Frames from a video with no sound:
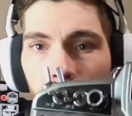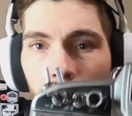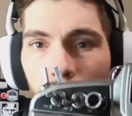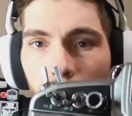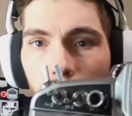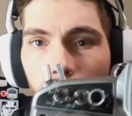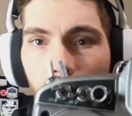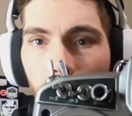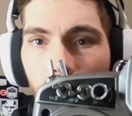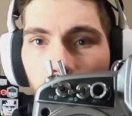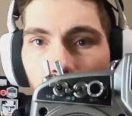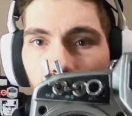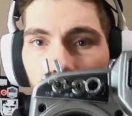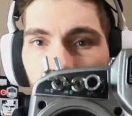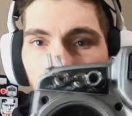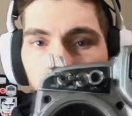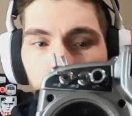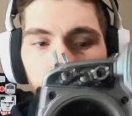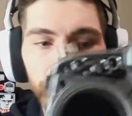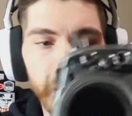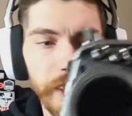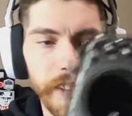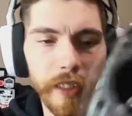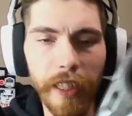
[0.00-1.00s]
Like I
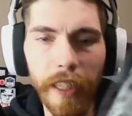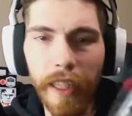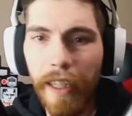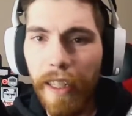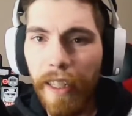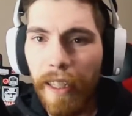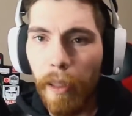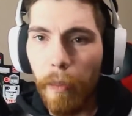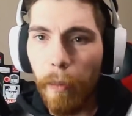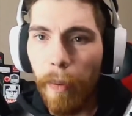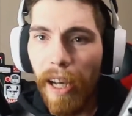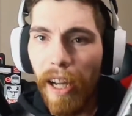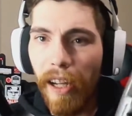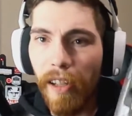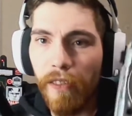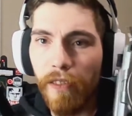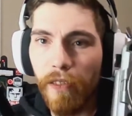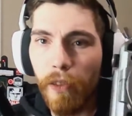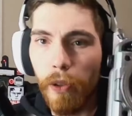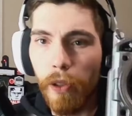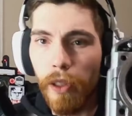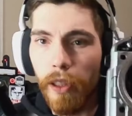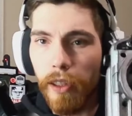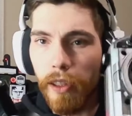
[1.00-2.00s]
said, I need to get a battery for
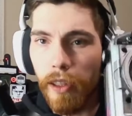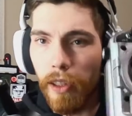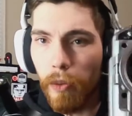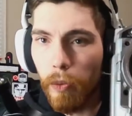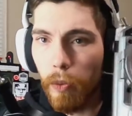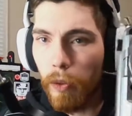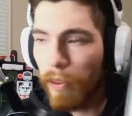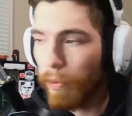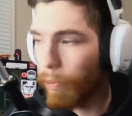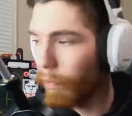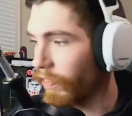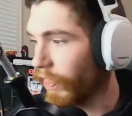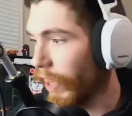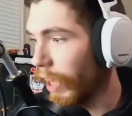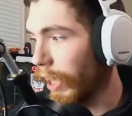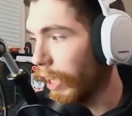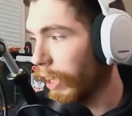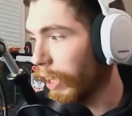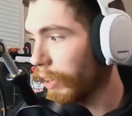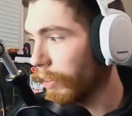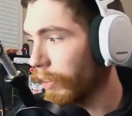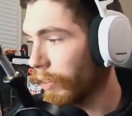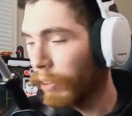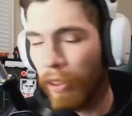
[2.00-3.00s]
it. It does work fine.
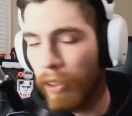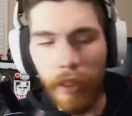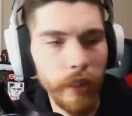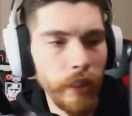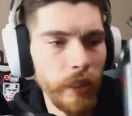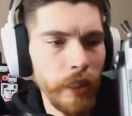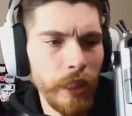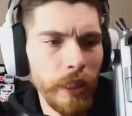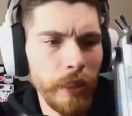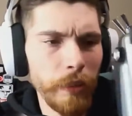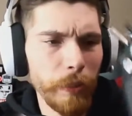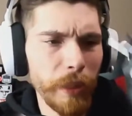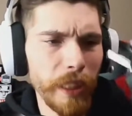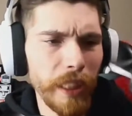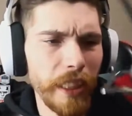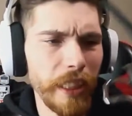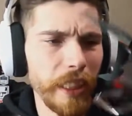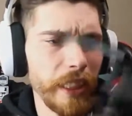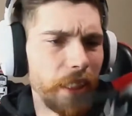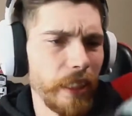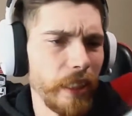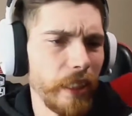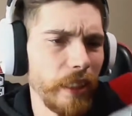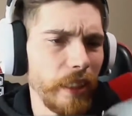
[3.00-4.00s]
Paid like
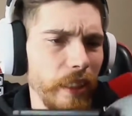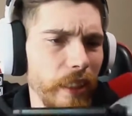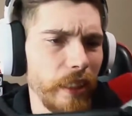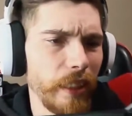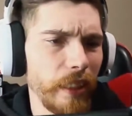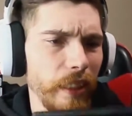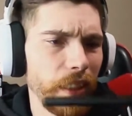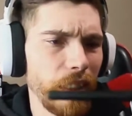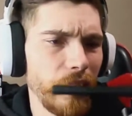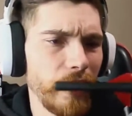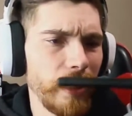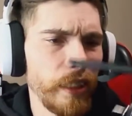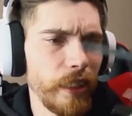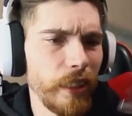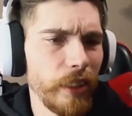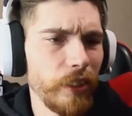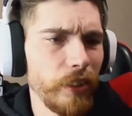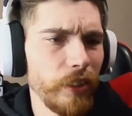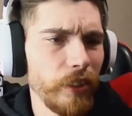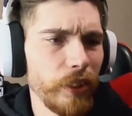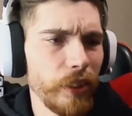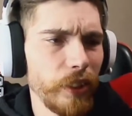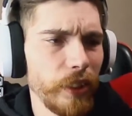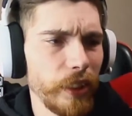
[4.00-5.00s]

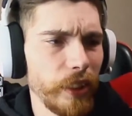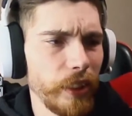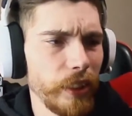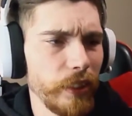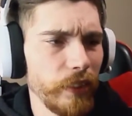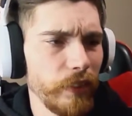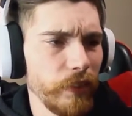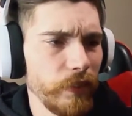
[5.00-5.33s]
$105